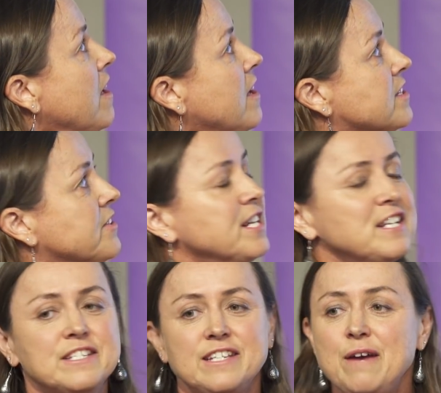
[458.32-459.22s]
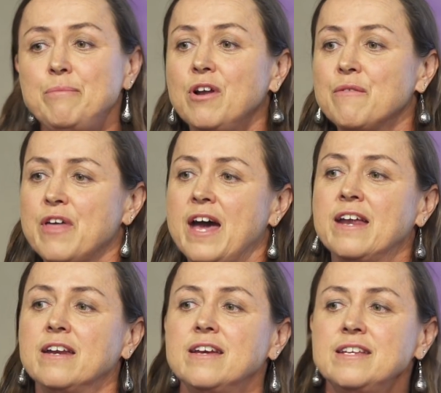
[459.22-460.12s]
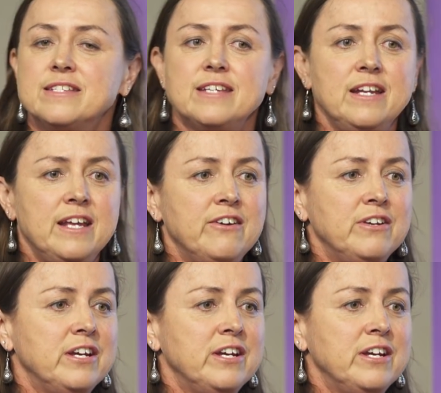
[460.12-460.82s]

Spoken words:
So an example of that is seen here in